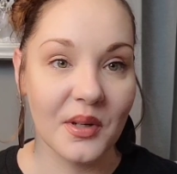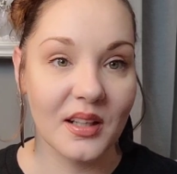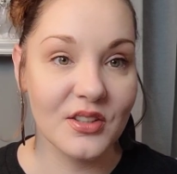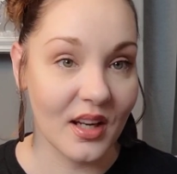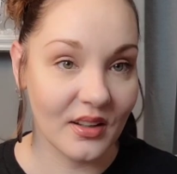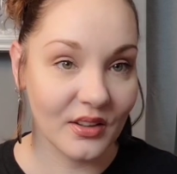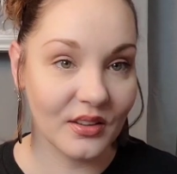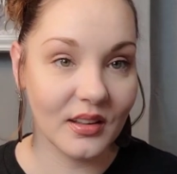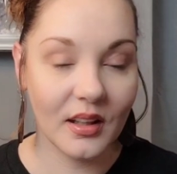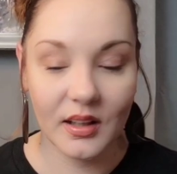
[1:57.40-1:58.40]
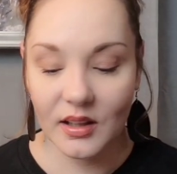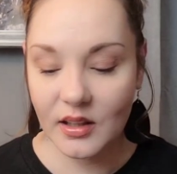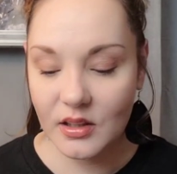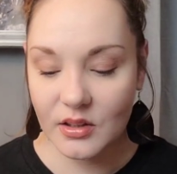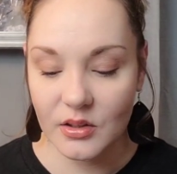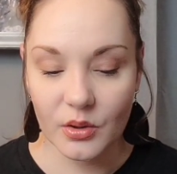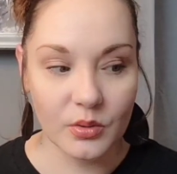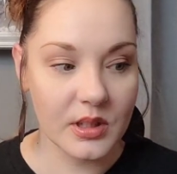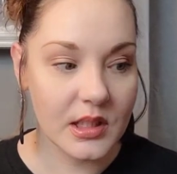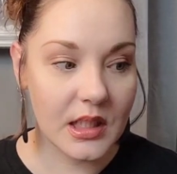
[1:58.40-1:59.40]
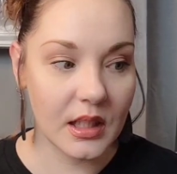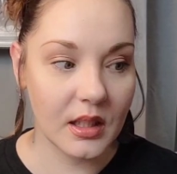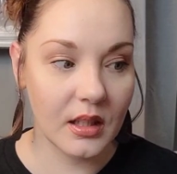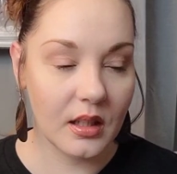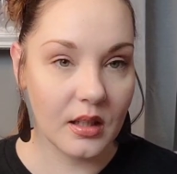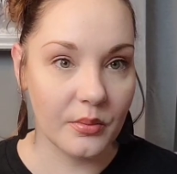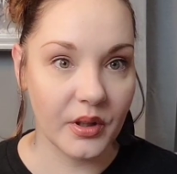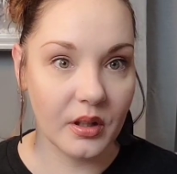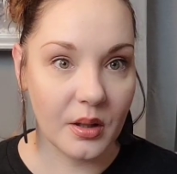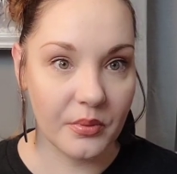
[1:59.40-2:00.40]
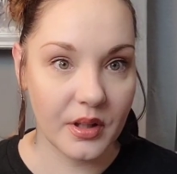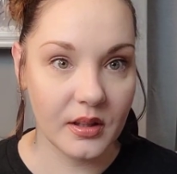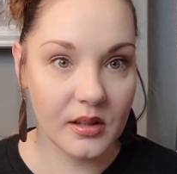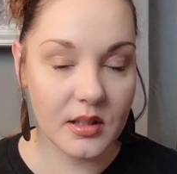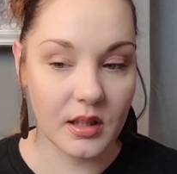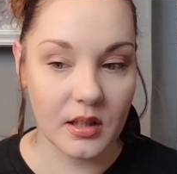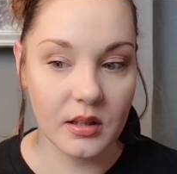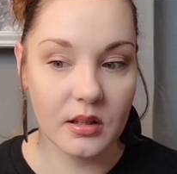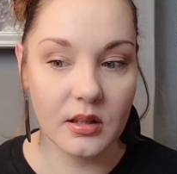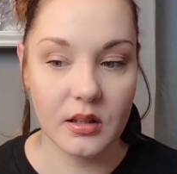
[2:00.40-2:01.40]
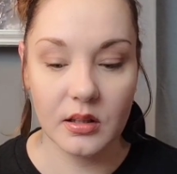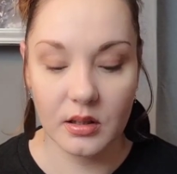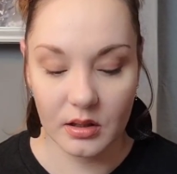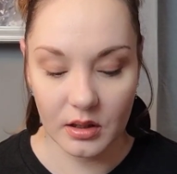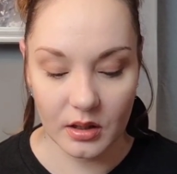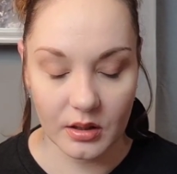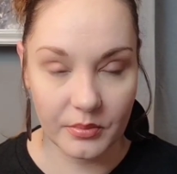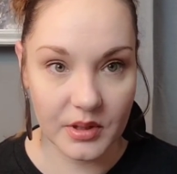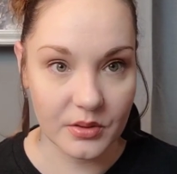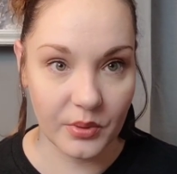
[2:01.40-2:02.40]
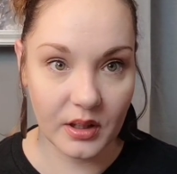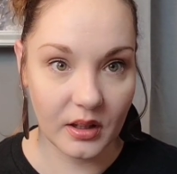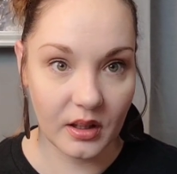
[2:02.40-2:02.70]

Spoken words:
my channel. So today, we got a couple things in. It's way